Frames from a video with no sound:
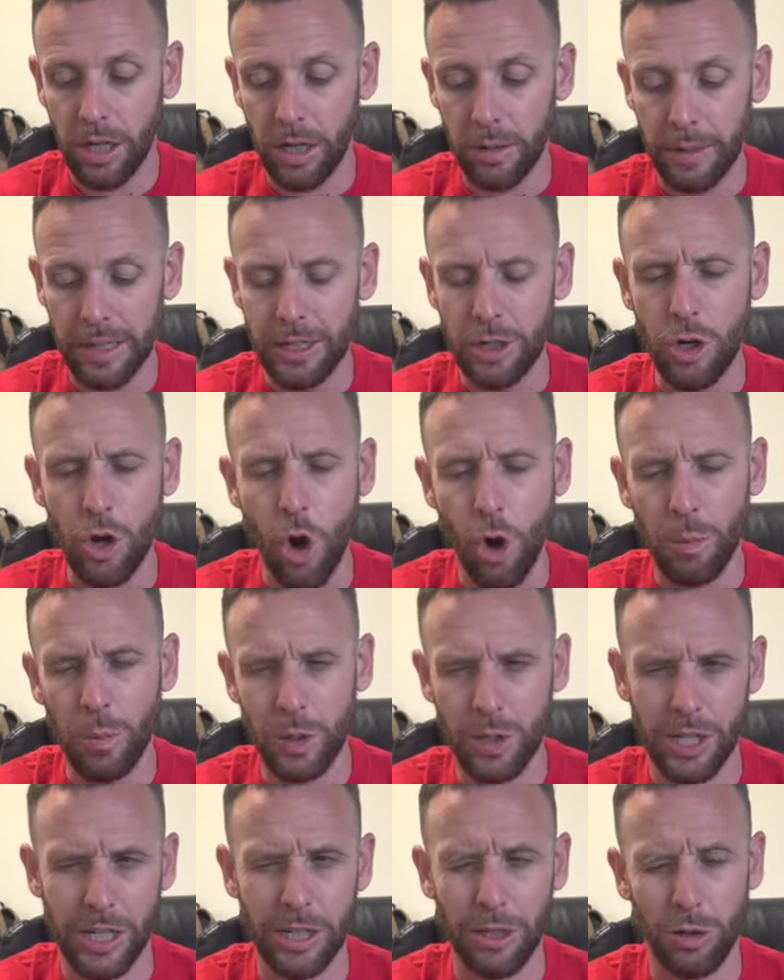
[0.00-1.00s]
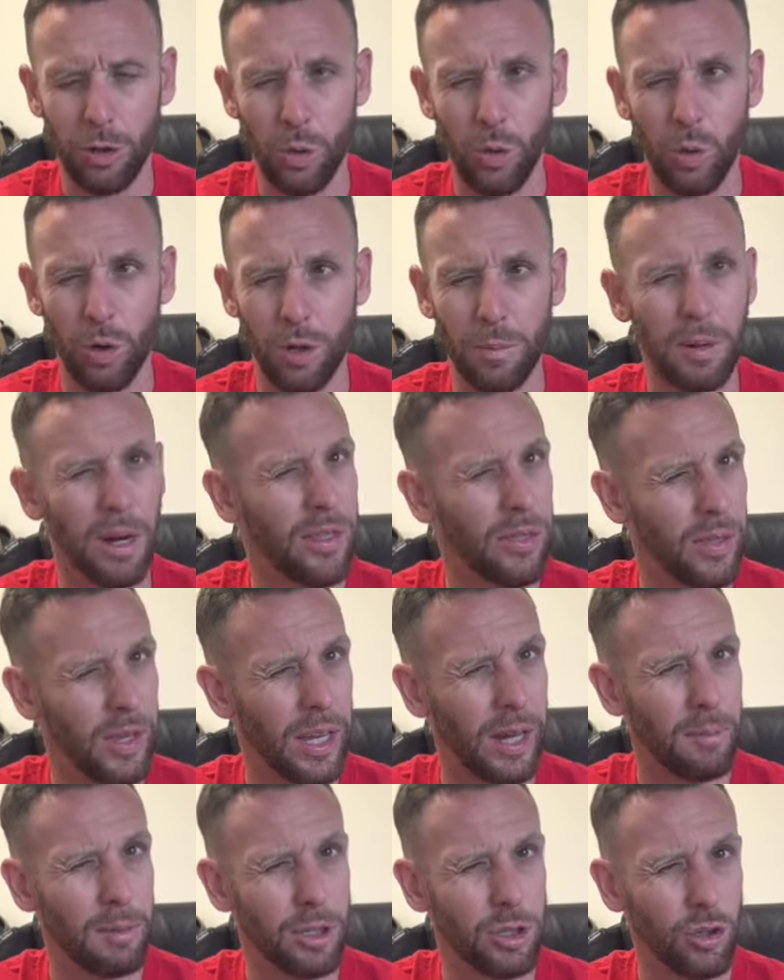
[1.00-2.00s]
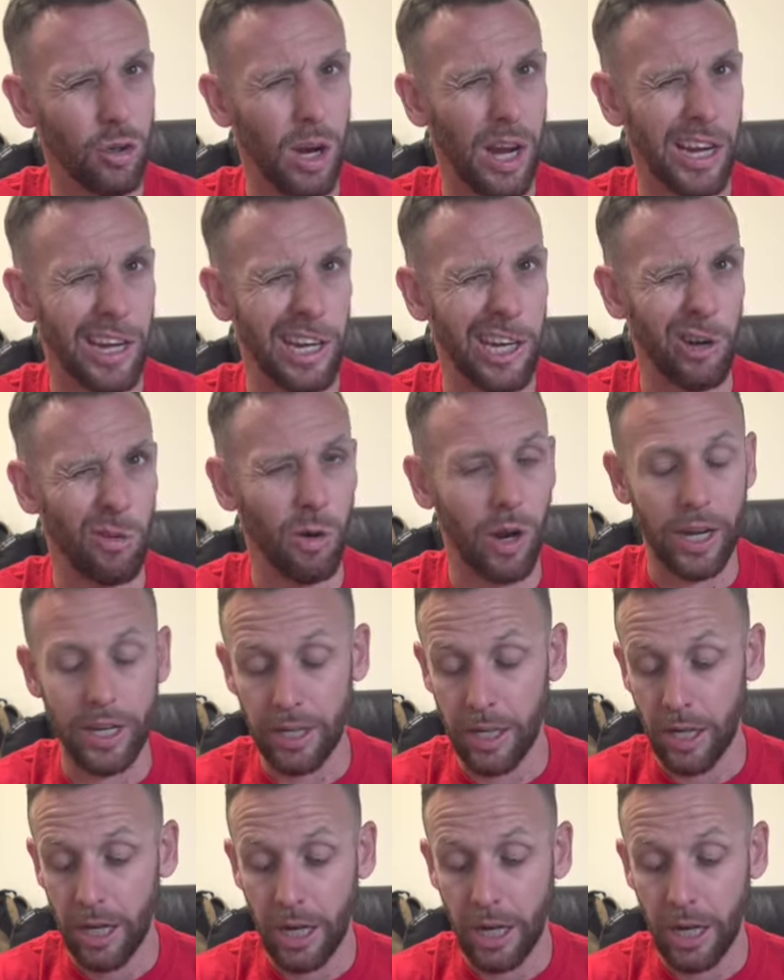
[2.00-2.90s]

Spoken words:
in no particular order, but I think I'm gonna try and get it right.